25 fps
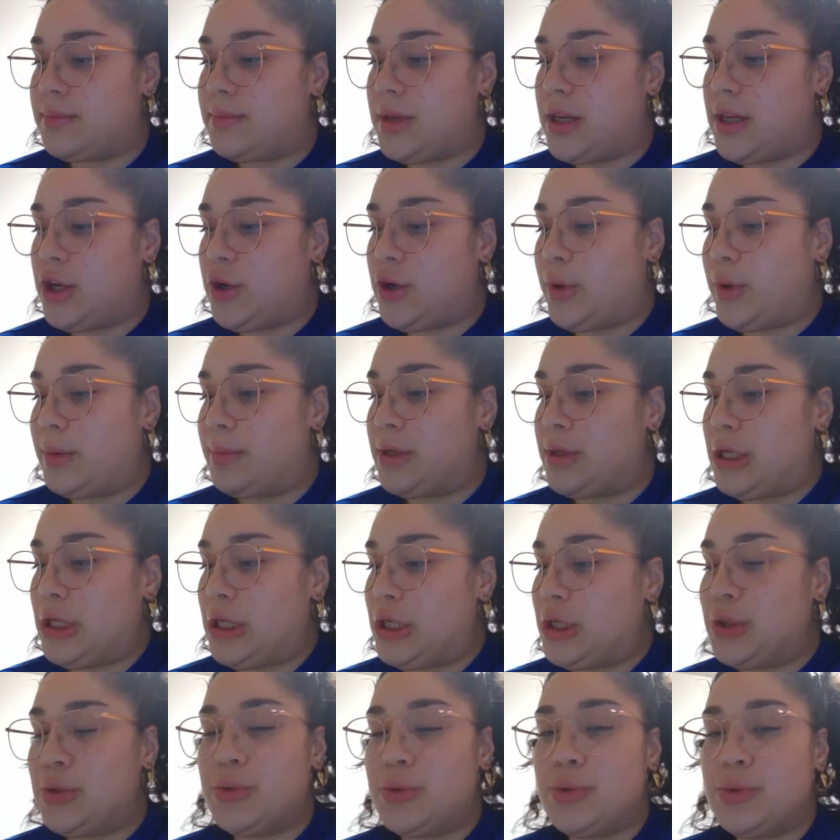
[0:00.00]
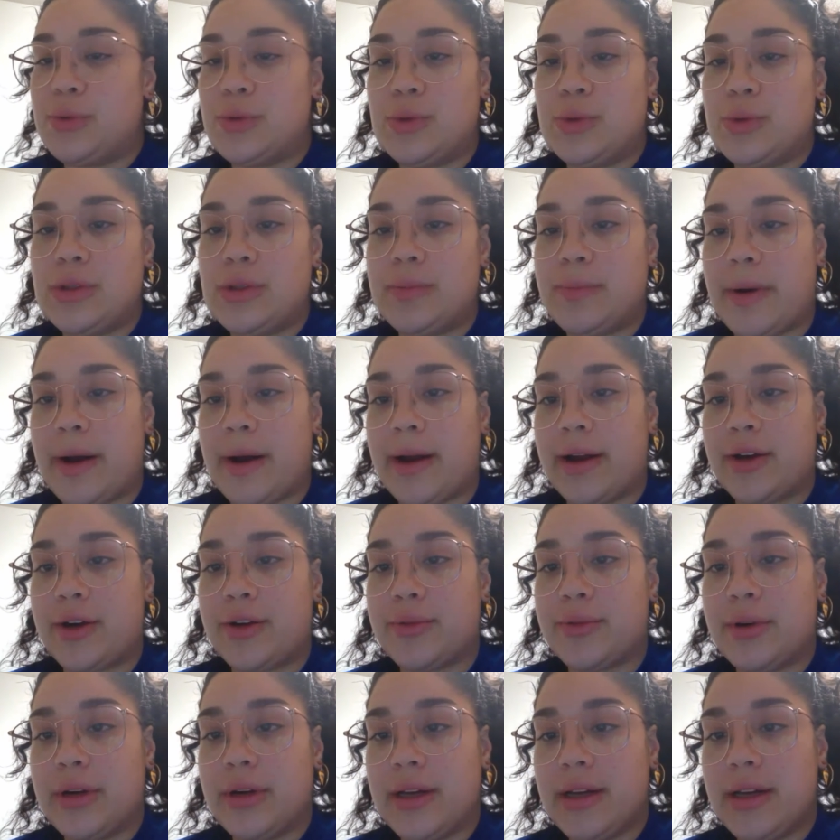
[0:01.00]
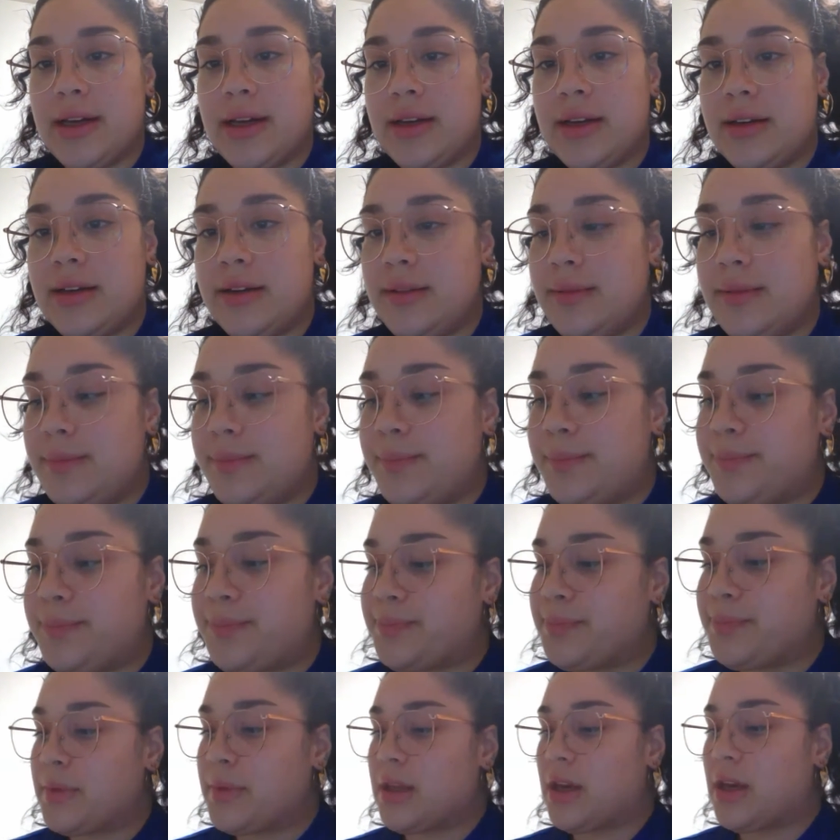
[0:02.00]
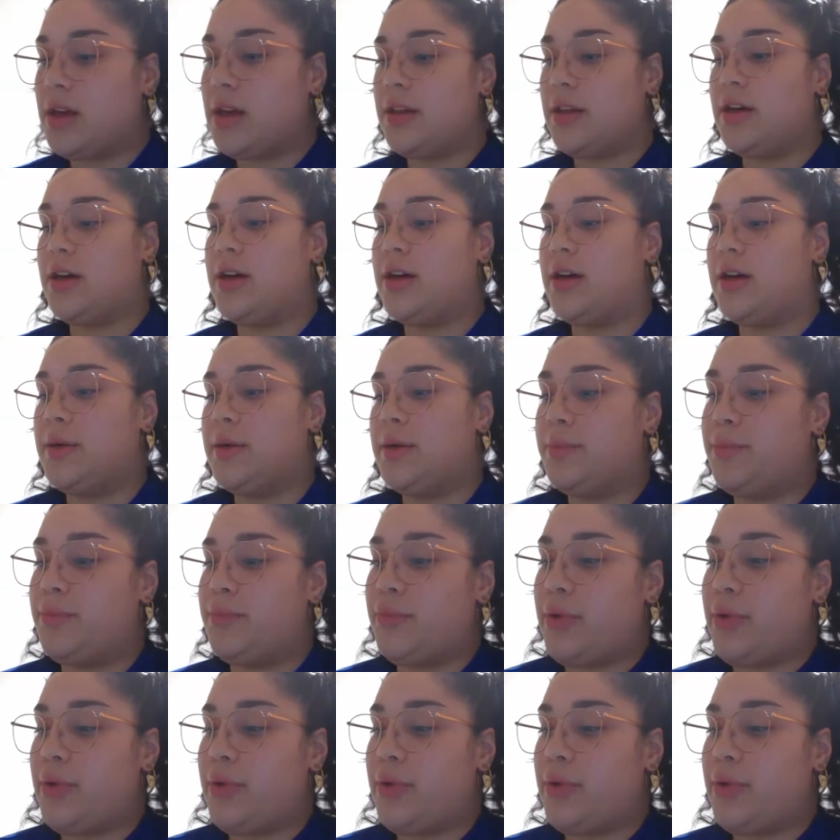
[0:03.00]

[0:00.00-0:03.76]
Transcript: equipment used by Corinne, the